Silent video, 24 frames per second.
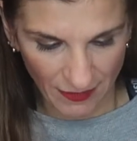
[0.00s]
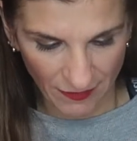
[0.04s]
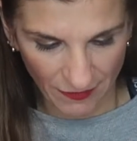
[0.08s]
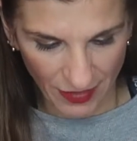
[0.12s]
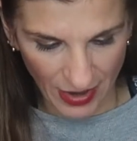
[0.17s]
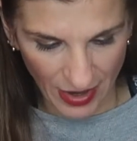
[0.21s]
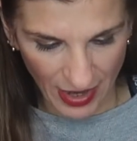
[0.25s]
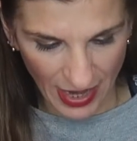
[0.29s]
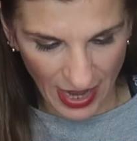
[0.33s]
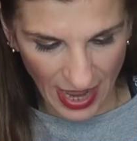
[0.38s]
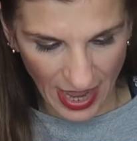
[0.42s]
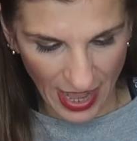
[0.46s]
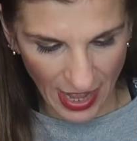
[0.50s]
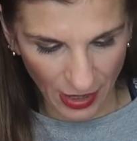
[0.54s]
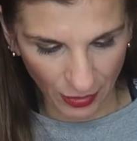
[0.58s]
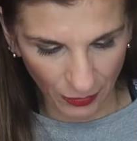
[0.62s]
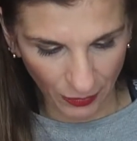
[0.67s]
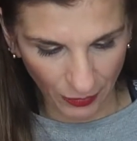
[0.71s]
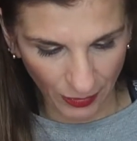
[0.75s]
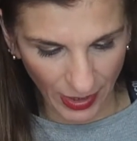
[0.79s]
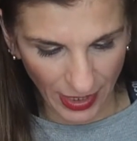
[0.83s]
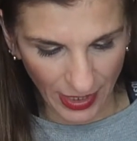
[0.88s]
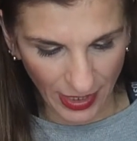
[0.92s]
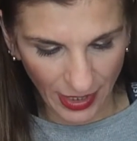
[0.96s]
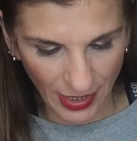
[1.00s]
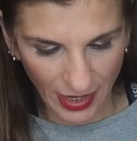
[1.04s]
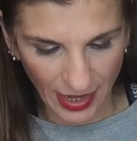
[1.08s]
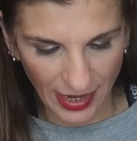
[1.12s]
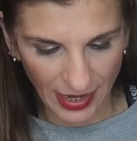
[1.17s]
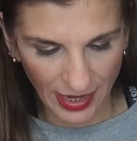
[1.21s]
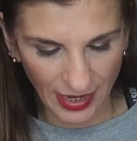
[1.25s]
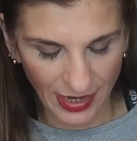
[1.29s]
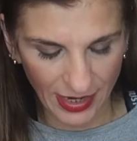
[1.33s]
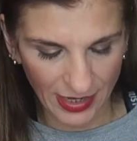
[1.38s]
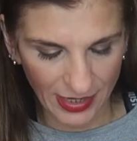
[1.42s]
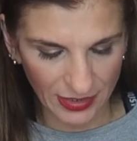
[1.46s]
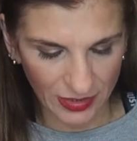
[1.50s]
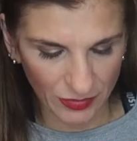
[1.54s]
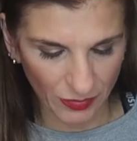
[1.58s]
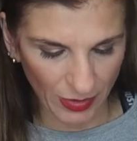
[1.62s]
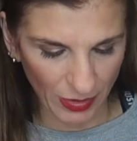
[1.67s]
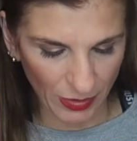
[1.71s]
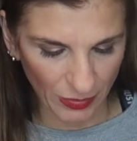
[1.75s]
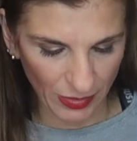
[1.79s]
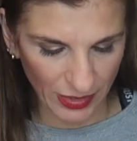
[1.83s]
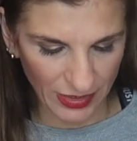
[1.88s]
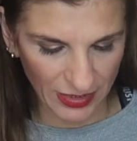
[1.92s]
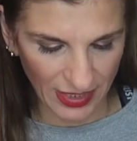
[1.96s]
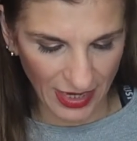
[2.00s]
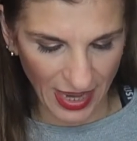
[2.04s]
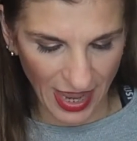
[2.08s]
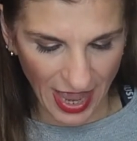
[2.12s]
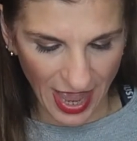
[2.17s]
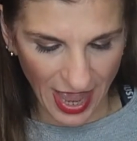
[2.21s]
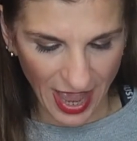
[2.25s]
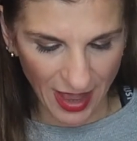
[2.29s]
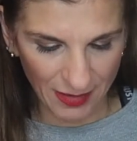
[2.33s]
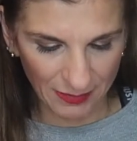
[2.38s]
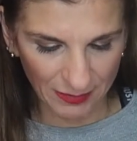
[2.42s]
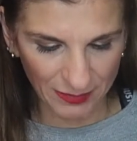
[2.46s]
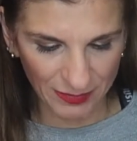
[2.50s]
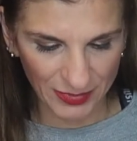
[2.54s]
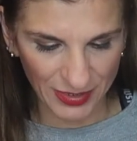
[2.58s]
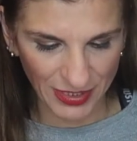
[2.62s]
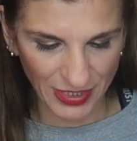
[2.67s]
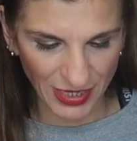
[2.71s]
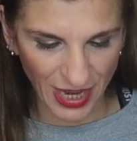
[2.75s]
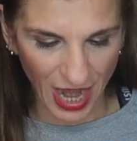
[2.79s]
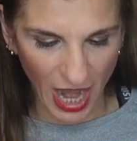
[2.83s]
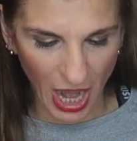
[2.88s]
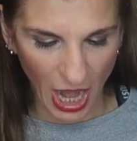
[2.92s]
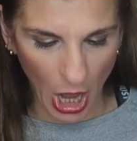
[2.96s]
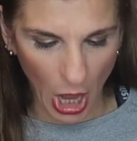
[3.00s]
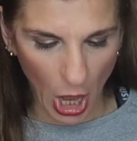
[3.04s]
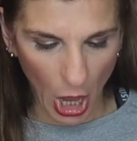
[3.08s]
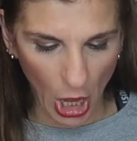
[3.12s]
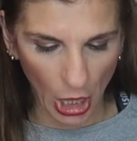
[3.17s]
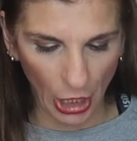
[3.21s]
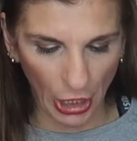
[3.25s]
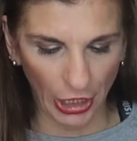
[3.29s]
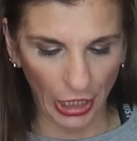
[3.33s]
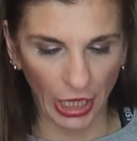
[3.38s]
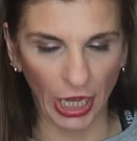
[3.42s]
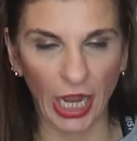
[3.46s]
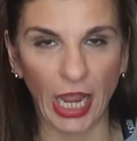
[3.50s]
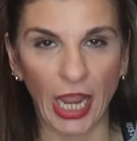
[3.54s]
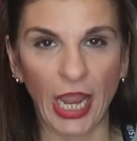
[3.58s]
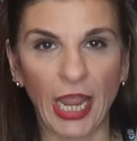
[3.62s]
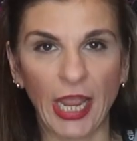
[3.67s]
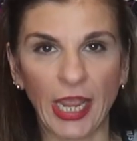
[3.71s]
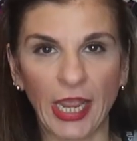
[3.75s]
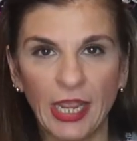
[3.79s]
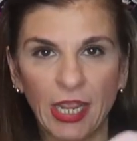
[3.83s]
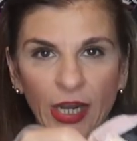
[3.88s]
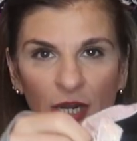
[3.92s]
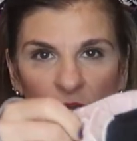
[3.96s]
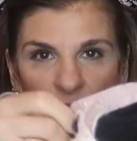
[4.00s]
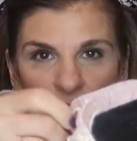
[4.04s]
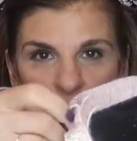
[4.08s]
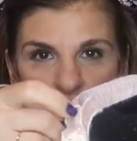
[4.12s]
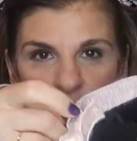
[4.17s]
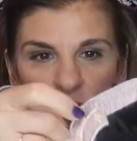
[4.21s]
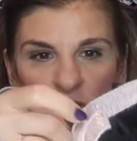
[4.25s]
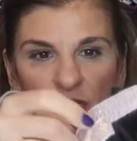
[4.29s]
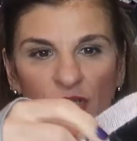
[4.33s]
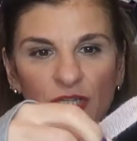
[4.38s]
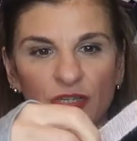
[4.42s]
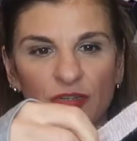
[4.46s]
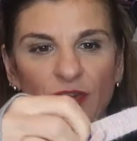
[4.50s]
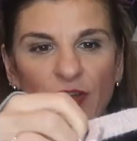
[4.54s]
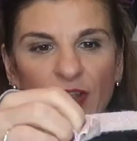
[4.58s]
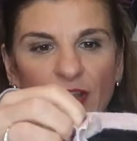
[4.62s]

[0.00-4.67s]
very Halloween-like as well. It's absolutely gorgeous.